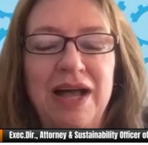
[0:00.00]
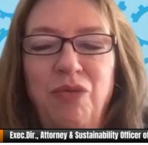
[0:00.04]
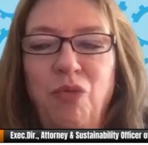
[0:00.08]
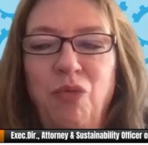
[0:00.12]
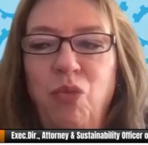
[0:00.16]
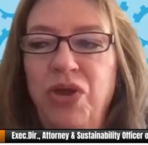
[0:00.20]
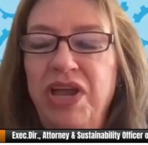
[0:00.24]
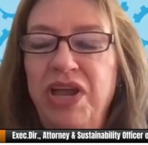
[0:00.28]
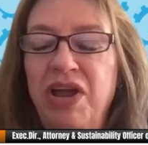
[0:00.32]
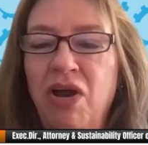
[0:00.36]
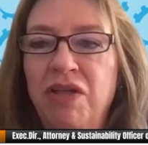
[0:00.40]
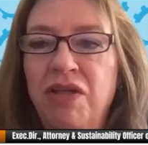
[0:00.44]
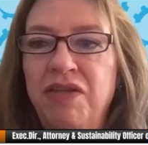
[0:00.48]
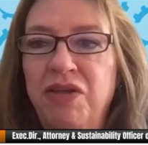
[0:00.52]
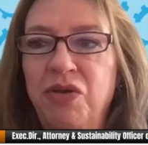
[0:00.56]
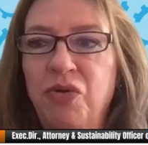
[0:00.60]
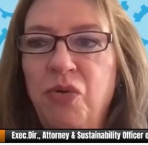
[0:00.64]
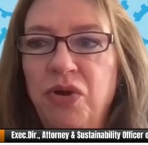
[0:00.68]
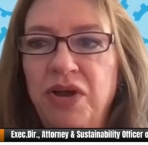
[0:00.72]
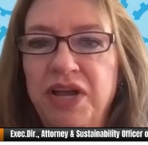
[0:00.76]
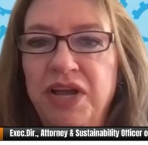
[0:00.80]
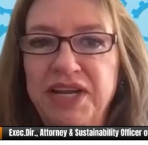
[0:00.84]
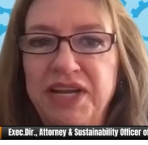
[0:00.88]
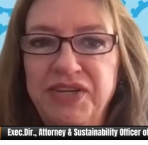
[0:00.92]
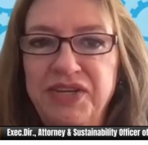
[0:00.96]
We are the
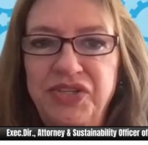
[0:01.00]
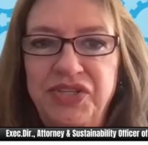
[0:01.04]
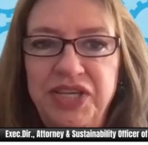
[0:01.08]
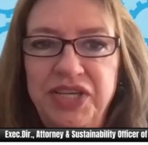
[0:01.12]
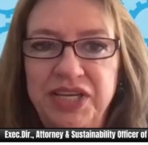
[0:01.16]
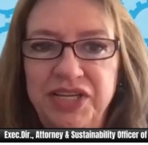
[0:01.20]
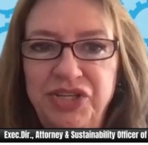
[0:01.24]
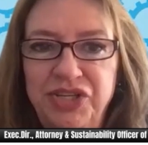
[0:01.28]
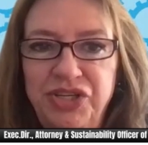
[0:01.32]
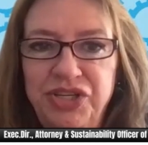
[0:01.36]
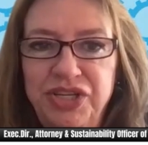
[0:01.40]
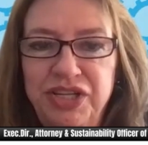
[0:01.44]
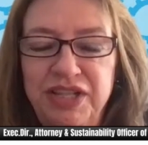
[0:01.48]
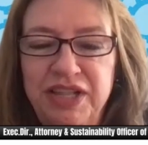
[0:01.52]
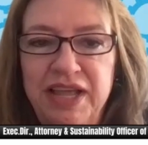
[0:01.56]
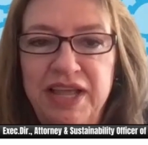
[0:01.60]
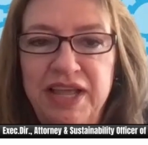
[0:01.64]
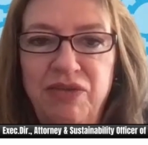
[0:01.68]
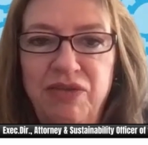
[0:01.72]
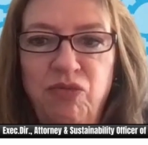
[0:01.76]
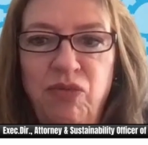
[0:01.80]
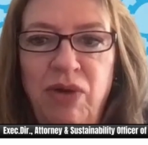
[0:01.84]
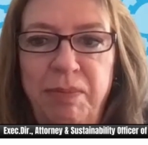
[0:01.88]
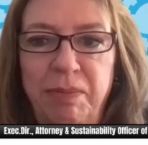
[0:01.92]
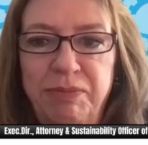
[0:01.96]
organization
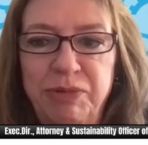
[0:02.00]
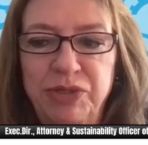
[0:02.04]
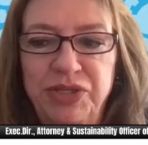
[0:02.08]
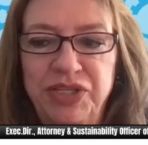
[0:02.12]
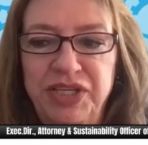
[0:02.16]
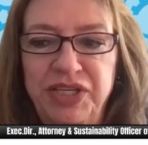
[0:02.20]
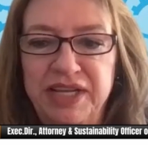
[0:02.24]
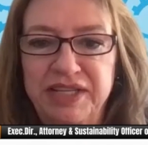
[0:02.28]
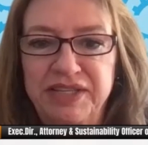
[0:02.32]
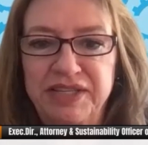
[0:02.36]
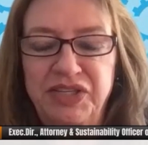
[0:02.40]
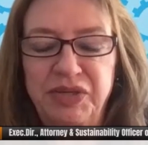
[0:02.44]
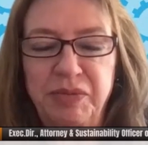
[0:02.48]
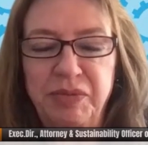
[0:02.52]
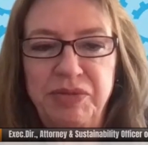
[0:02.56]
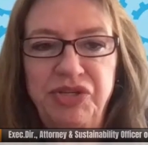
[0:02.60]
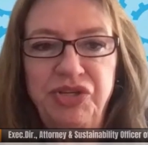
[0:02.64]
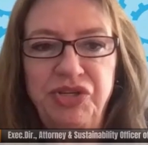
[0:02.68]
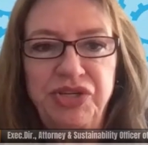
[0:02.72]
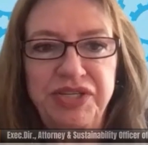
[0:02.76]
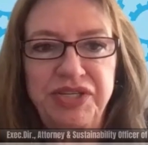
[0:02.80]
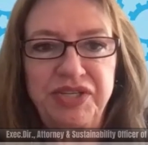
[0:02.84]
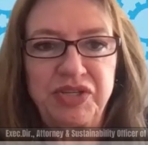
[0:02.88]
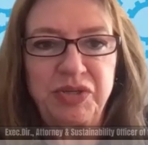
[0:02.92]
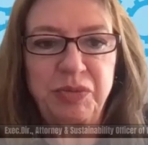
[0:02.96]
that represents
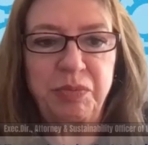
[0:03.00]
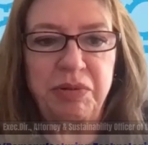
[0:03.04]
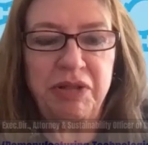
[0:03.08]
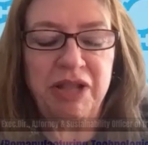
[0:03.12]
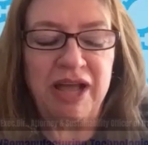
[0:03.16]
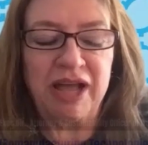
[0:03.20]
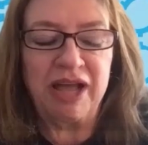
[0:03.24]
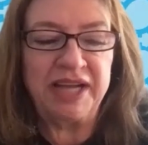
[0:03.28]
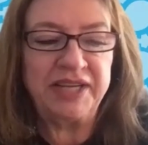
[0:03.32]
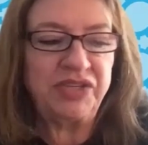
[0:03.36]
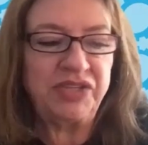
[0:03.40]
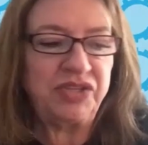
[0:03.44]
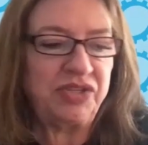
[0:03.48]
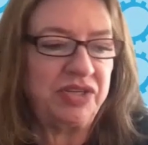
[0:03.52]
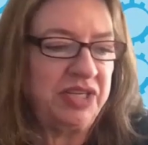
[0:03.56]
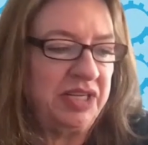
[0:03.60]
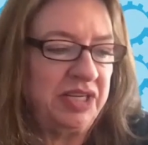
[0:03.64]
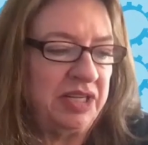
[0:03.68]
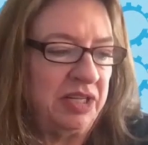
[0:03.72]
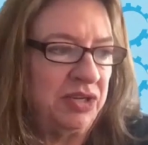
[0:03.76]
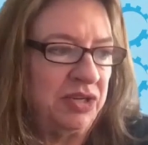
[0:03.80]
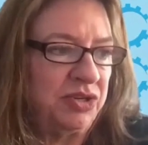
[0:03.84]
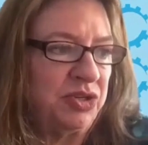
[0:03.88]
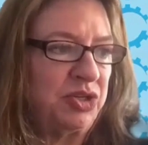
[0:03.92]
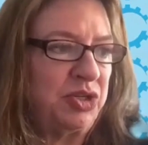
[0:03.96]
imaging supplies
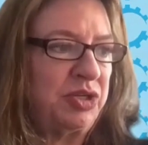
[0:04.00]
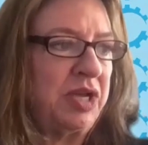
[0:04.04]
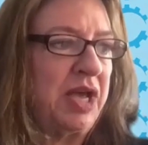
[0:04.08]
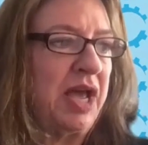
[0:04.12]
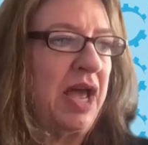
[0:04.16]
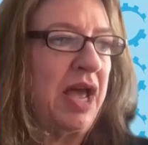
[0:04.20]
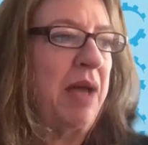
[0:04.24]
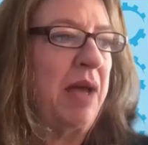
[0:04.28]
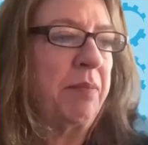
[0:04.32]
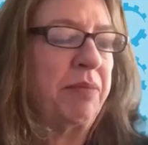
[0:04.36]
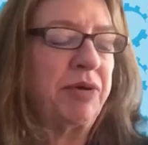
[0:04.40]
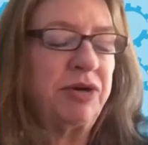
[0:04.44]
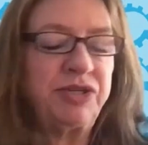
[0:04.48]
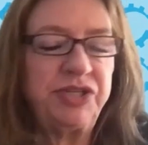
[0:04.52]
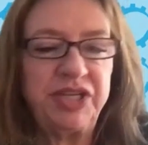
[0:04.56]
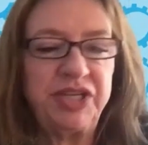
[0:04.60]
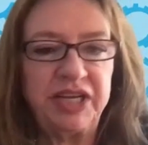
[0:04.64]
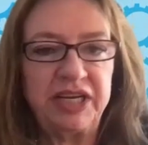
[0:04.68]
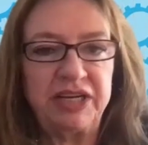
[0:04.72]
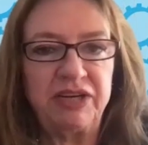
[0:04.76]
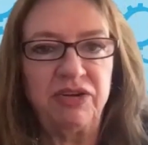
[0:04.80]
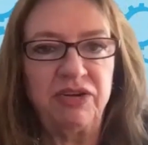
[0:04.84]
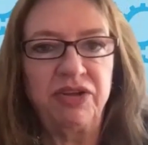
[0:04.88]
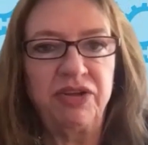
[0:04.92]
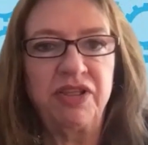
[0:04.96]
dealers,
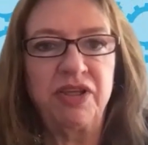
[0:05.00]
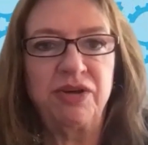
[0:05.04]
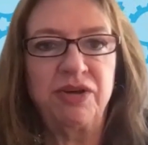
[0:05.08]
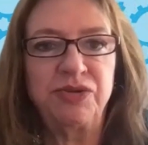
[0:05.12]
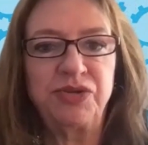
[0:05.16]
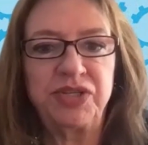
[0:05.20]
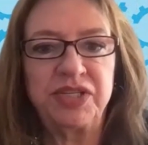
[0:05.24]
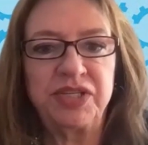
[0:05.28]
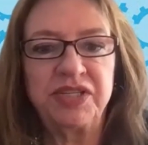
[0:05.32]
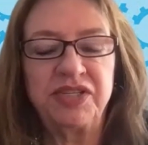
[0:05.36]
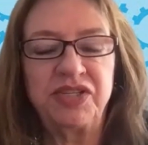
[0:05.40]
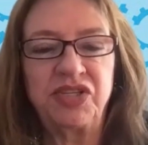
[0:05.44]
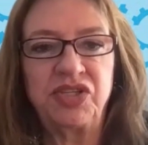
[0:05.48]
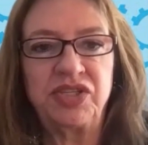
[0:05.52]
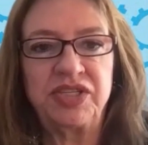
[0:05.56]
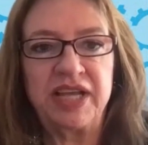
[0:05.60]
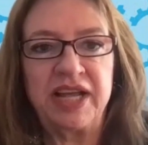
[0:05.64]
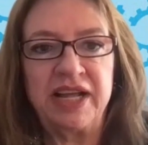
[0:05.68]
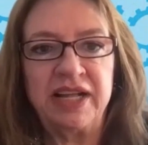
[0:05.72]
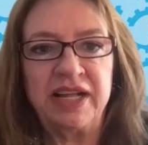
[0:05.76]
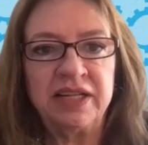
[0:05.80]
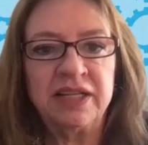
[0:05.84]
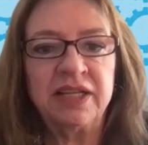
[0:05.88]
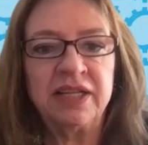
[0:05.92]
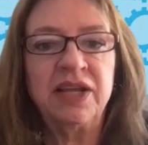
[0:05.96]
particularly those that
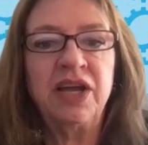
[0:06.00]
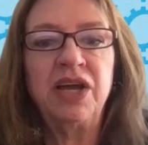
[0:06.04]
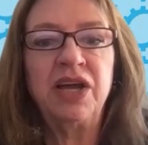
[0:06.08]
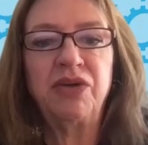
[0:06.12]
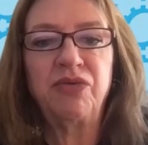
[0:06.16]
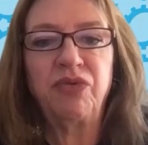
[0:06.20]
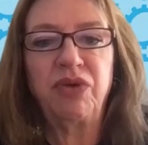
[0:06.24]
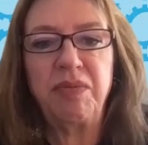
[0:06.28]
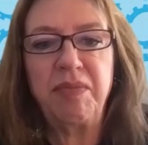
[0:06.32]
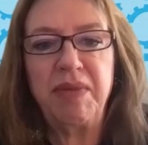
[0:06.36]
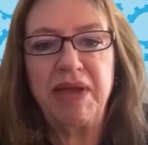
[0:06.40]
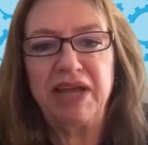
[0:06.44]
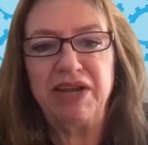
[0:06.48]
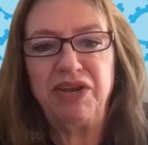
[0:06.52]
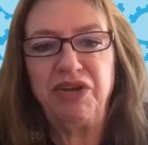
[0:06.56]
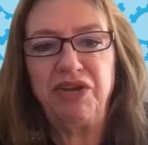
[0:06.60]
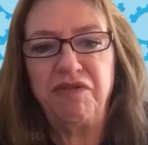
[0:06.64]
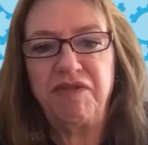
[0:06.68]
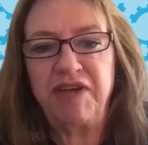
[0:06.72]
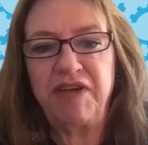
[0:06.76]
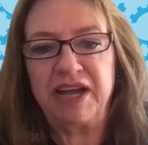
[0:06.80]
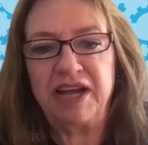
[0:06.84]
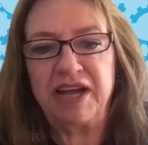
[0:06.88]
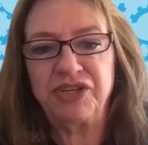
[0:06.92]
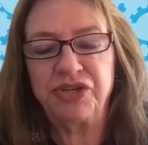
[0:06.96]
sell
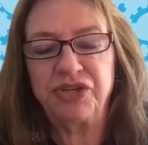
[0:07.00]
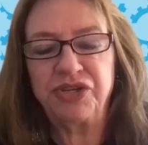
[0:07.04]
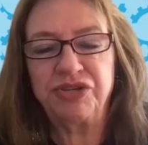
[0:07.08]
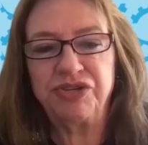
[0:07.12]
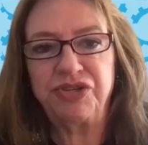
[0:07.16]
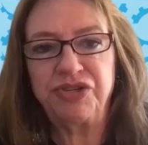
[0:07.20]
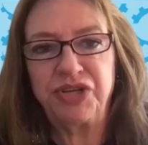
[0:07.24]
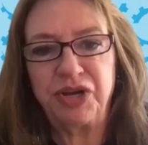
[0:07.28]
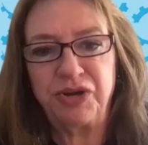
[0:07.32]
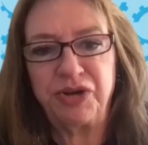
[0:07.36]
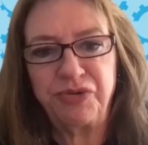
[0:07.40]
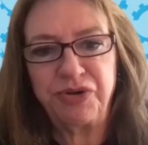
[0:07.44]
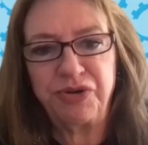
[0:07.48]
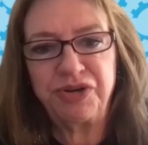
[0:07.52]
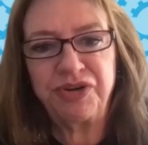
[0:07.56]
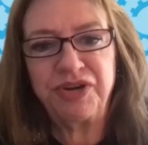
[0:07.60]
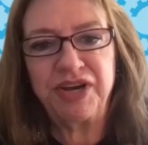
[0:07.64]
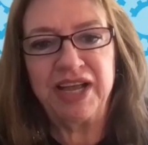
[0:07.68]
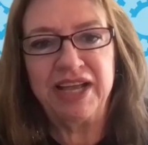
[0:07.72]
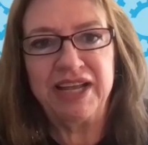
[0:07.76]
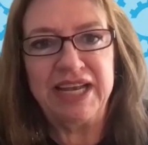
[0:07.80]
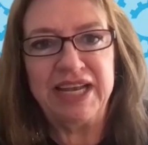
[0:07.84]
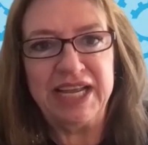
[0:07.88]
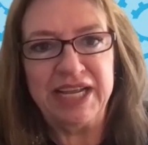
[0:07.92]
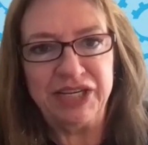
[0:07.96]
remanufactured toner
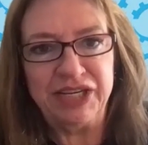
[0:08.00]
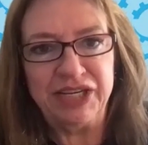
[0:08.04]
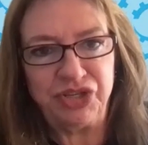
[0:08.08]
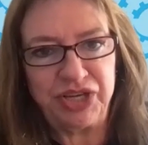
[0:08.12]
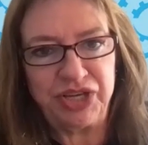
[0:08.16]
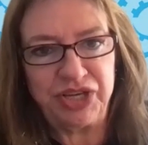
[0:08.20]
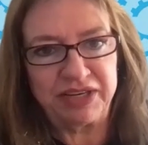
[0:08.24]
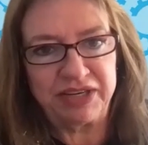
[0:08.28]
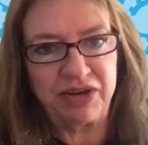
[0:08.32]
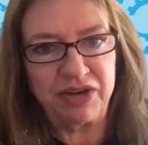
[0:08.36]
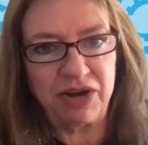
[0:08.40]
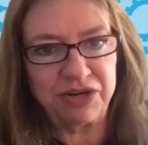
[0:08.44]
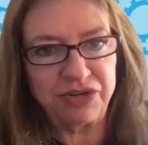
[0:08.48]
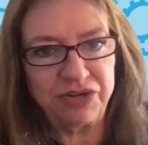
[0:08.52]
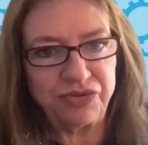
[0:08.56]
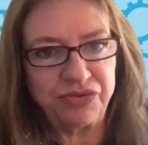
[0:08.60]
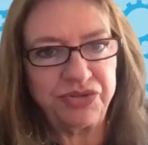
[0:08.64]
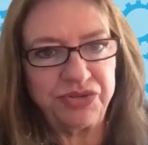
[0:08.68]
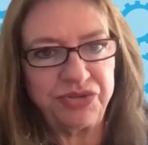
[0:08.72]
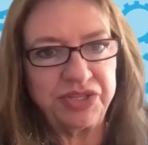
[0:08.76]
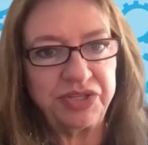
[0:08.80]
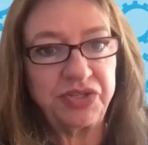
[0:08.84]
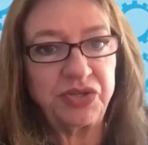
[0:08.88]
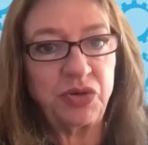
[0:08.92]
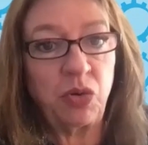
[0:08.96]
and inkjet
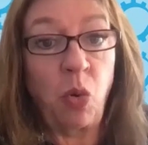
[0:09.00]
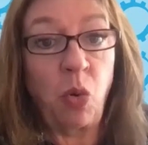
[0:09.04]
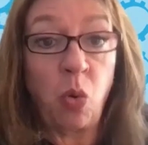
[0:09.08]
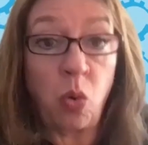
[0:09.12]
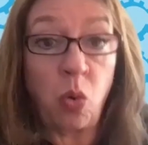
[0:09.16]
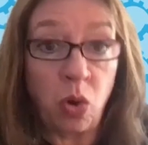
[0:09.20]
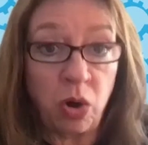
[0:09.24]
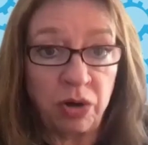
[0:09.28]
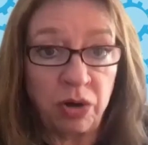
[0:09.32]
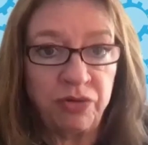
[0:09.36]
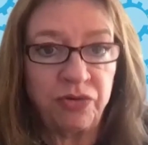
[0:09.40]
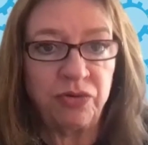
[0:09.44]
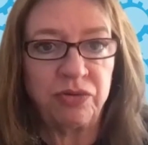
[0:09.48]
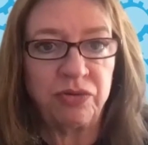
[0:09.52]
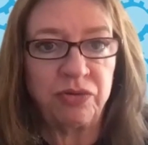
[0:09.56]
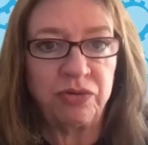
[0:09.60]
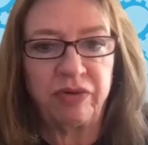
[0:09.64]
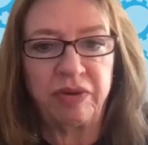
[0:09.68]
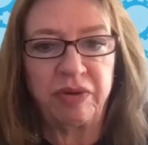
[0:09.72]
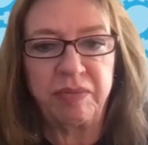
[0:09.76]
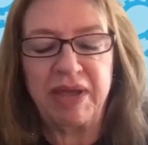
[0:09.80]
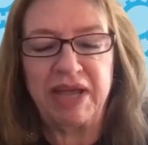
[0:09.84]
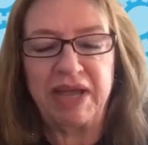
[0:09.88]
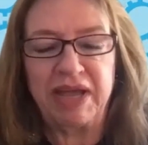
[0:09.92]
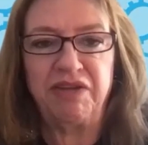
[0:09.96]
cartridges or do the
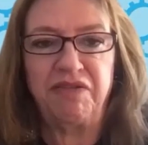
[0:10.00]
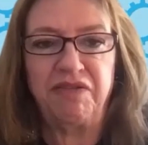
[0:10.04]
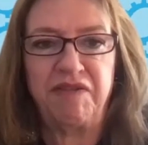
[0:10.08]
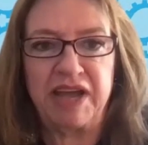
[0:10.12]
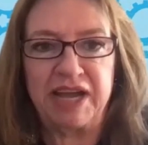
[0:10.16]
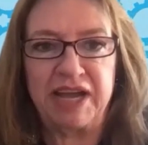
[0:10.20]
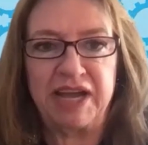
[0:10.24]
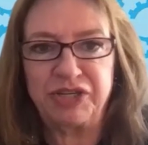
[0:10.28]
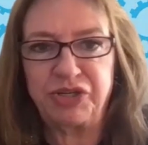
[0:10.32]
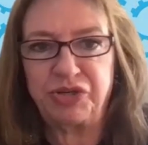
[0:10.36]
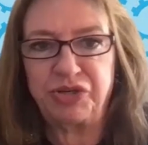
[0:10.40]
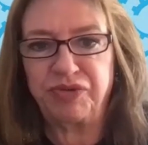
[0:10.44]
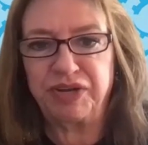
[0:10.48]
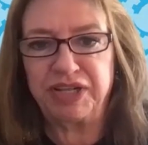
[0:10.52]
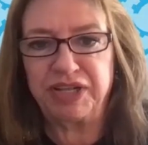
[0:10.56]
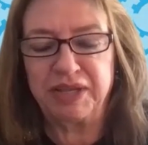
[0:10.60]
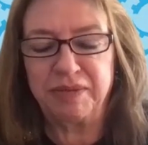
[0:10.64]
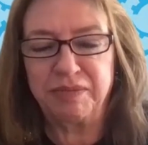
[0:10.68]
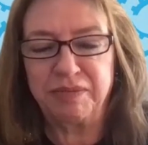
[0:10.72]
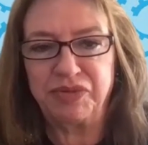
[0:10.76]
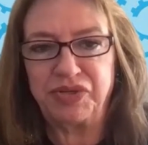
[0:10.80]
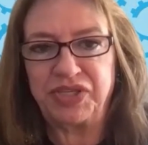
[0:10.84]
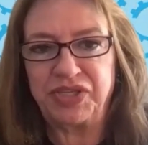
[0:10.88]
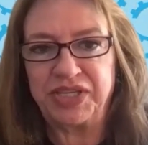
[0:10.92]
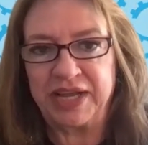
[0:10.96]
remanufacturing
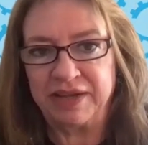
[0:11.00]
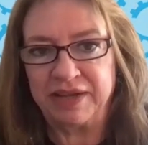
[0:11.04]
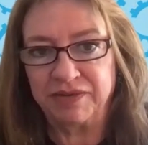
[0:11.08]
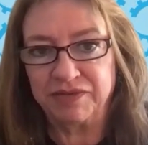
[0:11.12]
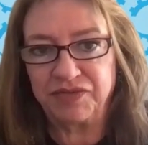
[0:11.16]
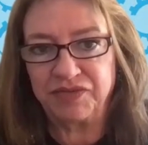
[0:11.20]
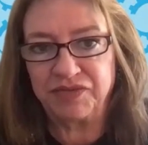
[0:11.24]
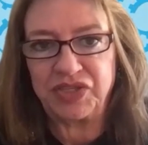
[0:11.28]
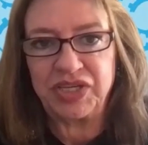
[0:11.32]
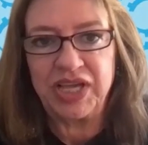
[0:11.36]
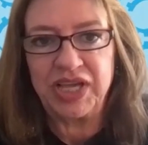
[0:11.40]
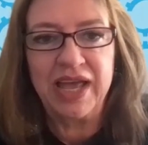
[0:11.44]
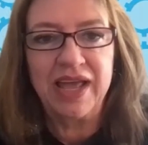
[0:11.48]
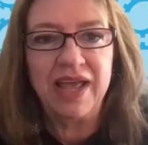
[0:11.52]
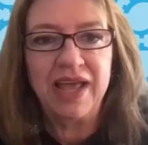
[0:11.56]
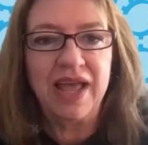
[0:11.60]
themselves.